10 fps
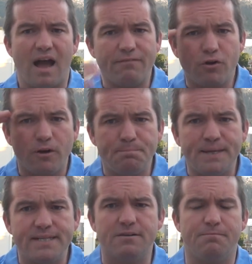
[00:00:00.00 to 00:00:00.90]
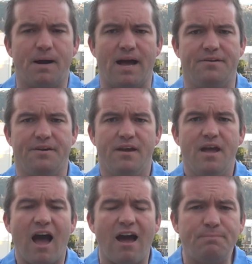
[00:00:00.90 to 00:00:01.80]
I've got peace of mind.
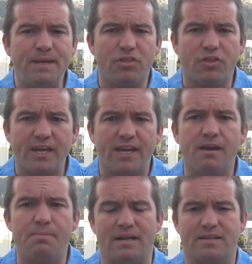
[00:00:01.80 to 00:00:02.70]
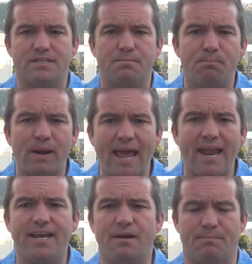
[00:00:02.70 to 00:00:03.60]
I've been thinking about this and
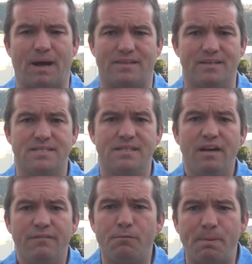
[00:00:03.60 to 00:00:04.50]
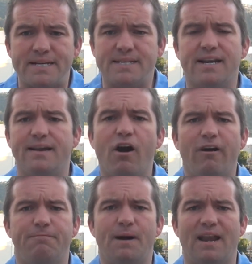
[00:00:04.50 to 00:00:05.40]
planning about this for basically
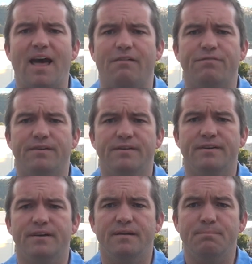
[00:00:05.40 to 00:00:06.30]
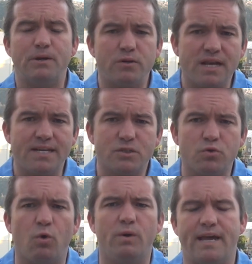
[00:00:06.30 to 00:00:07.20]
half my life because I
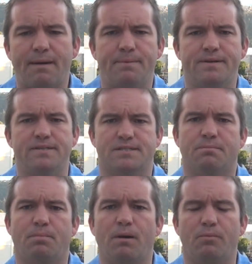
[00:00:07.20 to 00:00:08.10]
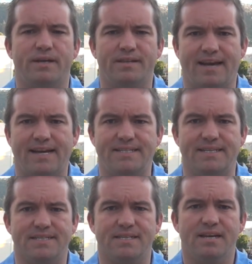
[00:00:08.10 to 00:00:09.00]
saw what happened in Zimbabwe in the
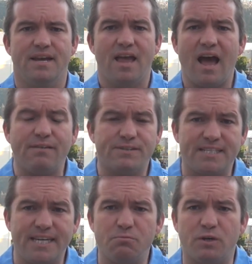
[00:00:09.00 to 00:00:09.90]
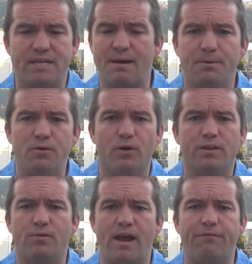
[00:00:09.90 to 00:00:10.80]
80s. I've seen what's happened all
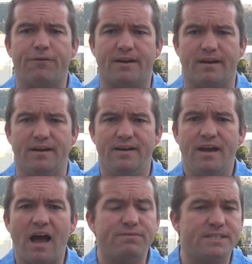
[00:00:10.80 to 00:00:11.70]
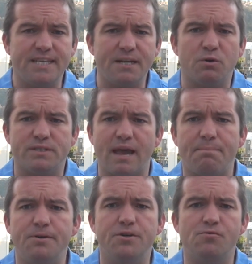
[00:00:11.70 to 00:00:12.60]
through Africa. I've seen what's
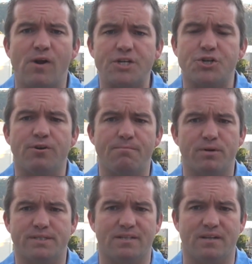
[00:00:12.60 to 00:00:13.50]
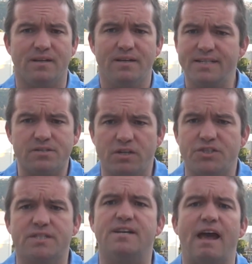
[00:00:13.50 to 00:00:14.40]
happened in Russia and Brazil. It's not
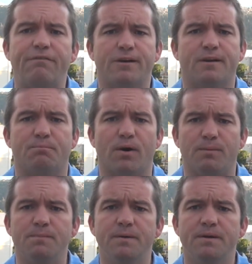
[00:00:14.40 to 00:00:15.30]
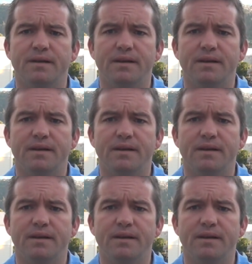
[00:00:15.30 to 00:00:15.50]
just an African problem.